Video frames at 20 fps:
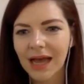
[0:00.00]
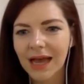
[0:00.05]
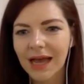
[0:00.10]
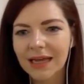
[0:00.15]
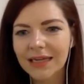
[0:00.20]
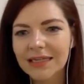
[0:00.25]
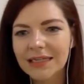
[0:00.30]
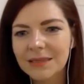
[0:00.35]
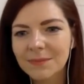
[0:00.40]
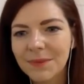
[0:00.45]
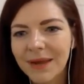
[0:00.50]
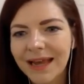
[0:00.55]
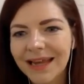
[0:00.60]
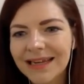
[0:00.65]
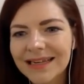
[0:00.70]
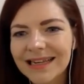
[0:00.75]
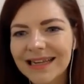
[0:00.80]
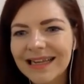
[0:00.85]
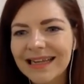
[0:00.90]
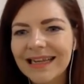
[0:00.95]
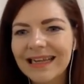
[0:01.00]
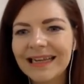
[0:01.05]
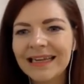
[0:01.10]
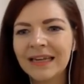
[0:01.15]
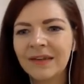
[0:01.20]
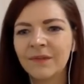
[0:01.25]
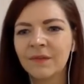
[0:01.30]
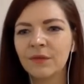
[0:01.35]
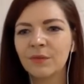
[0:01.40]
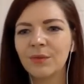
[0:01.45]
I spent
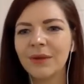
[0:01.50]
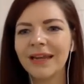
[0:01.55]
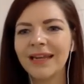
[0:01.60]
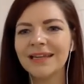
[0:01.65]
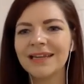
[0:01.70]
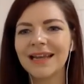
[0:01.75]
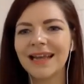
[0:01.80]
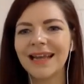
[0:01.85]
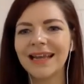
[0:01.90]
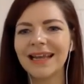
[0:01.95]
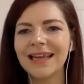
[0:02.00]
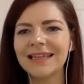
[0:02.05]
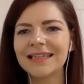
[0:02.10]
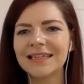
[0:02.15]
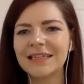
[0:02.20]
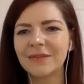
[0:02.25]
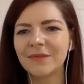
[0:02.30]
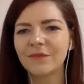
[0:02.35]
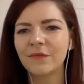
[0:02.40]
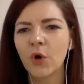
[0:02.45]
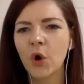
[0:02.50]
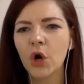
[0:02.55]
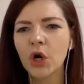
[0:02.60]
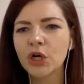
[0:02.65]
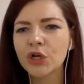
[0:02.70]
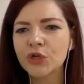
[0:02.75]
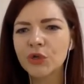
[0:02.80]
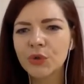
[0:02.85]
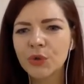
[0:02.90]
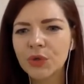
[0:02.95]
in 3 days
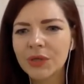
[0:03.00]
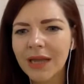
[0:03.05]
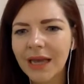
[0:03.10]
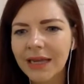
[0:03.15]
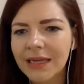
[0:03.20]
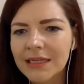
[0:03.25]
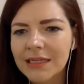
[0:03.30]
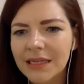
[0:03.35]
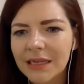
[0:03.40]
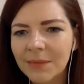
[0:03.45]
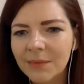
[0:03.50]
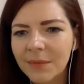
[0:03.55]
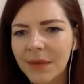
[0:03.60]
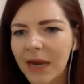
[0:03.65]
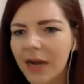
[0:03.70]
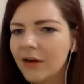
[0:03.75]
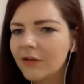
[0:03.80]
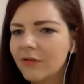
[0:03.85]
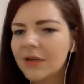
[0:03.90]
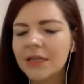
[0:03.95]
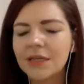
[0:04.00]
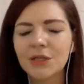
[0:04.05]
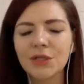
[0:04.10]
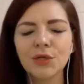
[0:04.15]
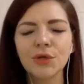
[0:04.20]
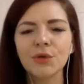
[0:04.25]
for 2 nights in Paris.